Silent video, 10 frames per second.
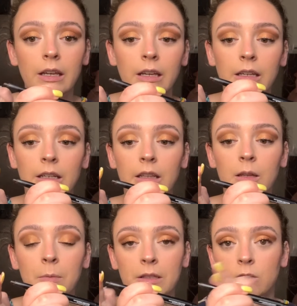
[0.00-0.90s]
and
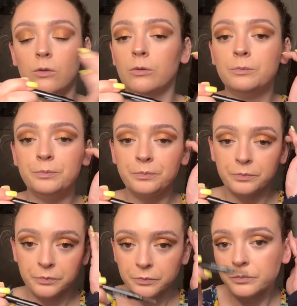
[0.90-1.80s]
the pencil.
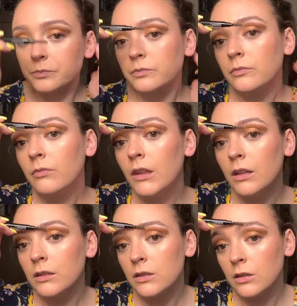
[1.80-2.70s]

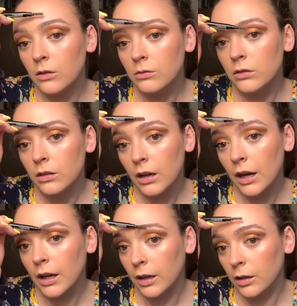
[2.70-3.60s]
So
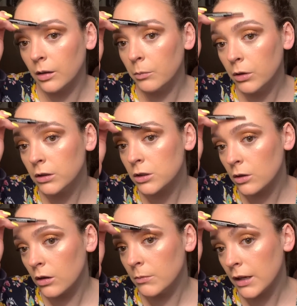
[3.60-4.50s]
I push
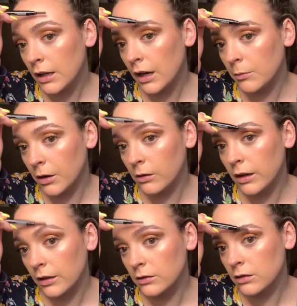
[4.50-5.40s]
all my eyebrow
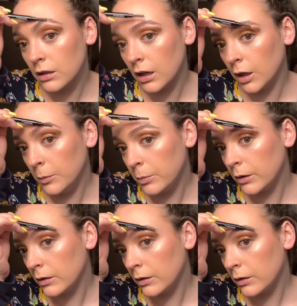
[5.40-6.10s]
hairs up.